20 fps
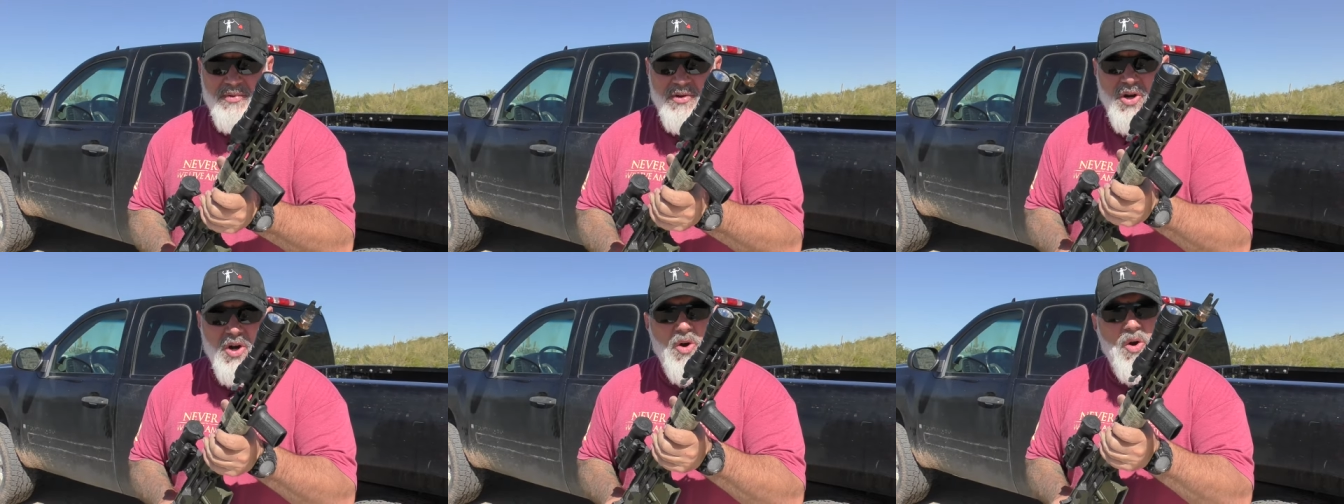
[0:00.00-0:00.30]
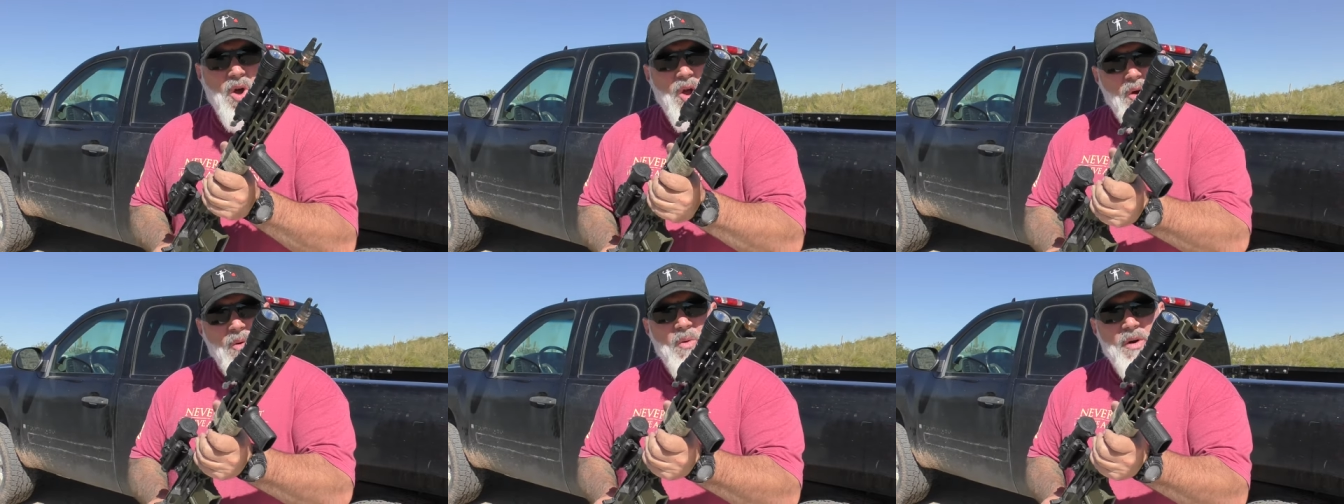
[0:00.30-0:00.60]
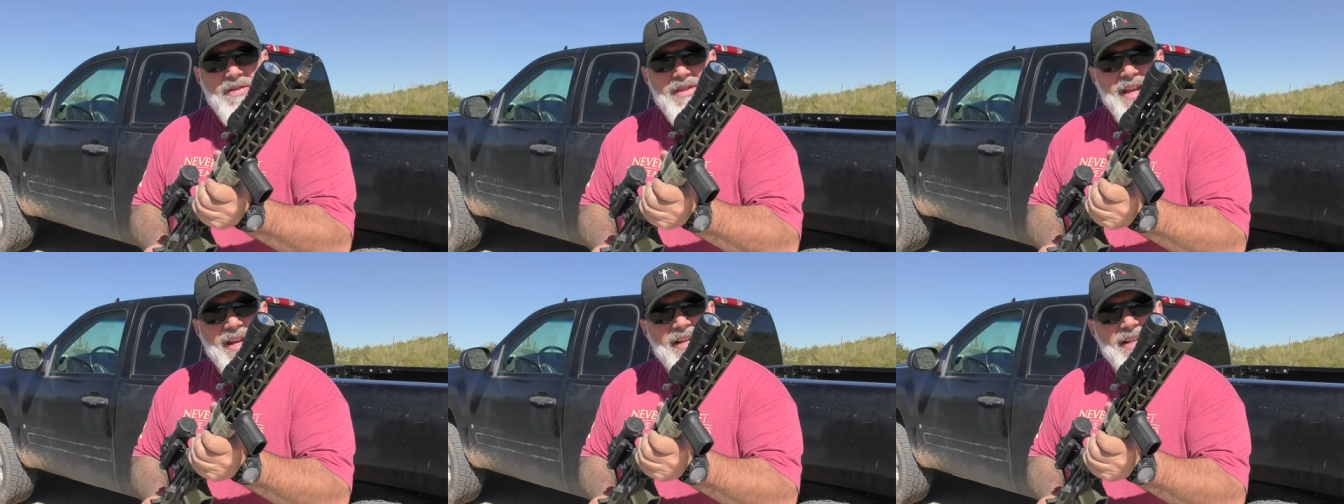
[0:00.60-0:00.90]
Pro.
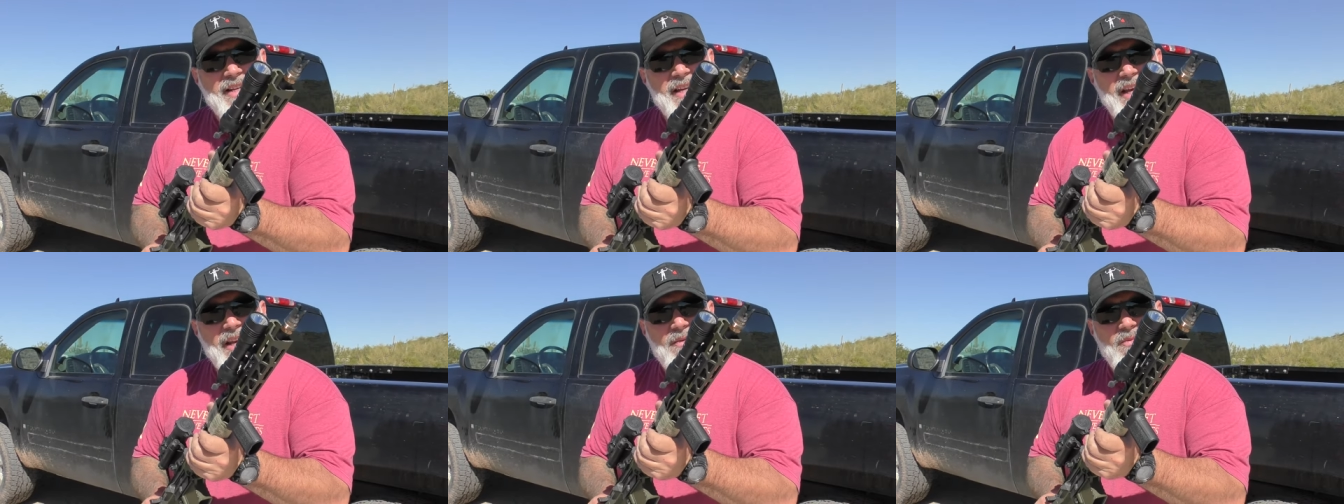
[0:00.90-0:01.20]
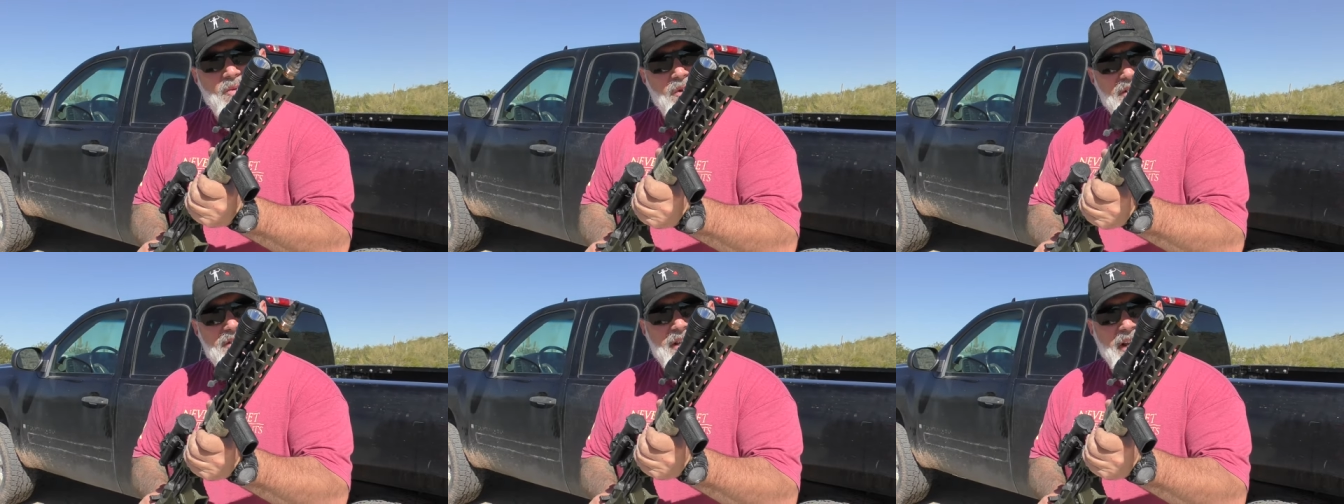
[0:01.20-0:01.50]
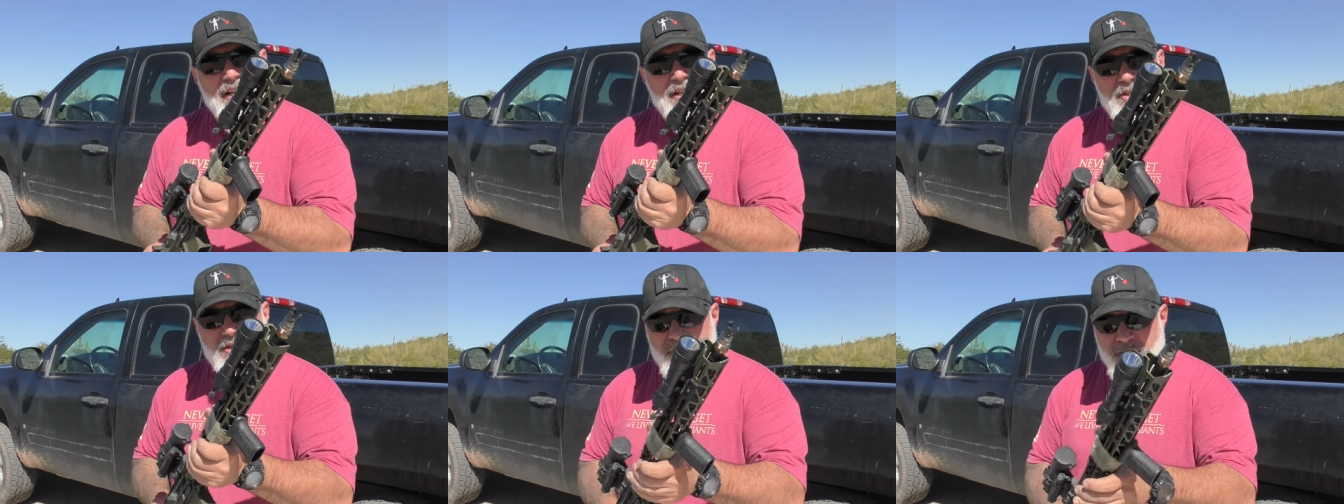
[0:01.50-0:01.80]
What they did was
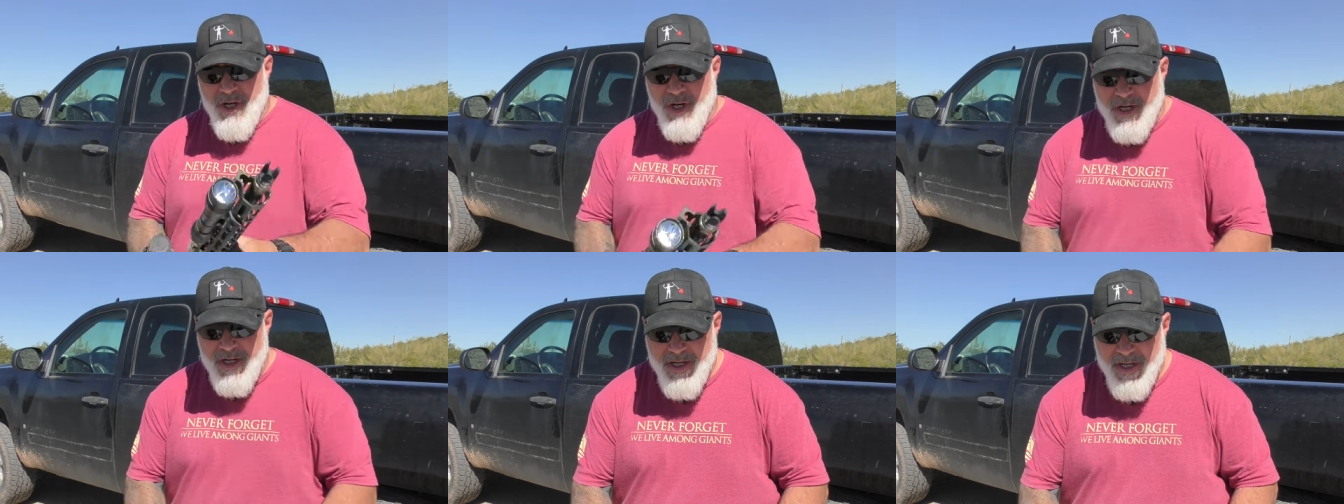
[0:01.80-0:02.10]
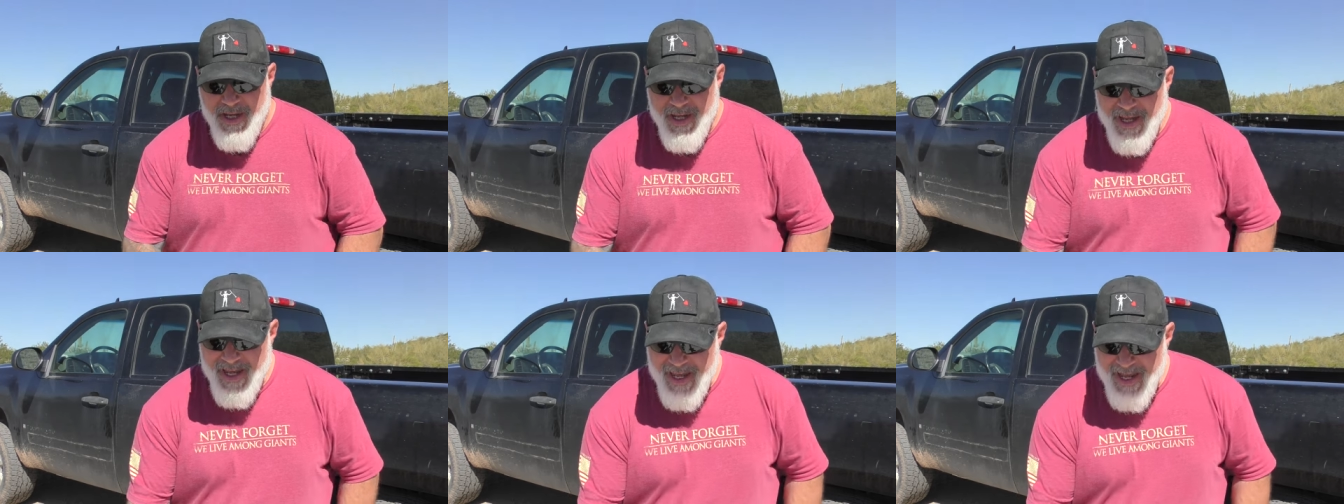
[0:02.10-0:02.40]
they took